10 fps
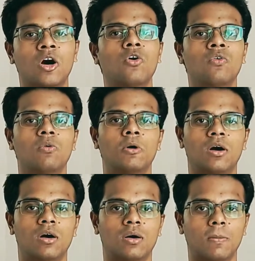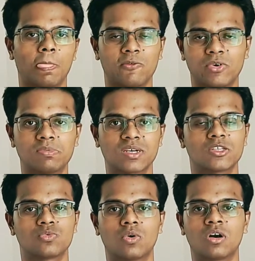how
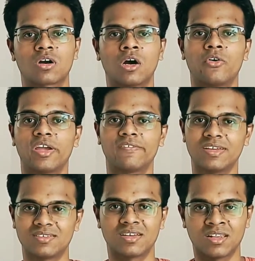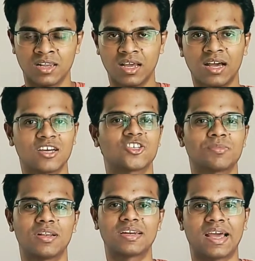websites work, how every single
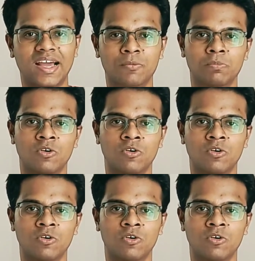HTML tag